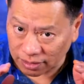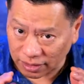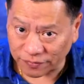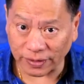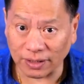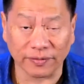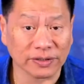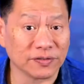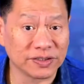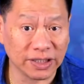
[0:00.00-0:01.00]
there are different
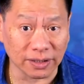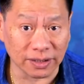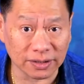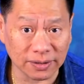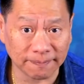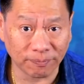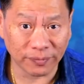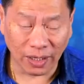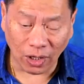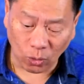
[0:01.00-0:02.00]
levels of stillness.
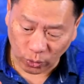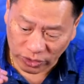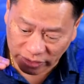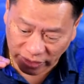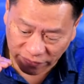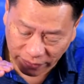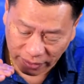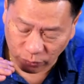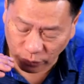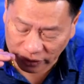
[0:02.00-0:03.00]
With
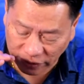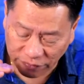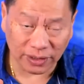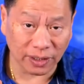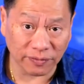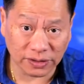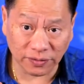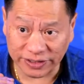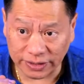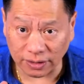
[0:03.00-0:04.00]
different
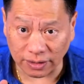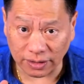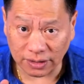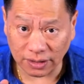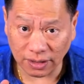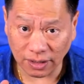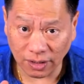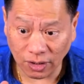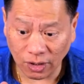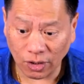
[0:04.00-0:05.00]
levels of stillness,
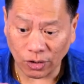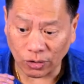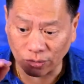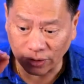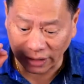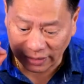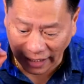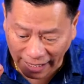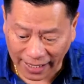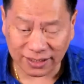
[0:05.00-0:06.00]
you
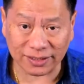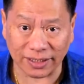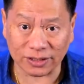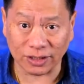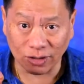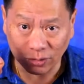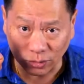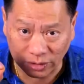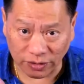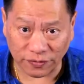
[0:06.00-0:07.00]
get access
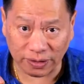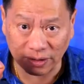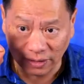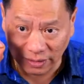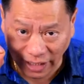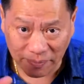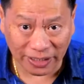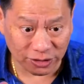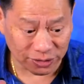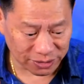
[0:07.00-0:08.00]
to different
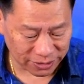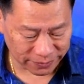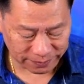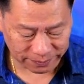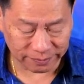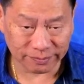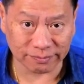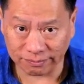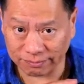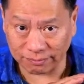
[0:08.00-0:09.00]
dimensions.
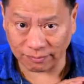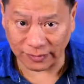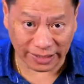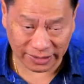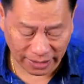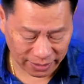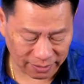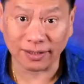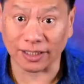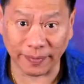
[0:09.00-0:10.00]
That is
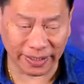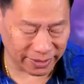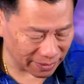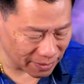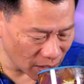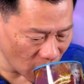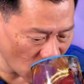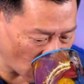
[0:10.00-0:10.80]
that. Let's meditate.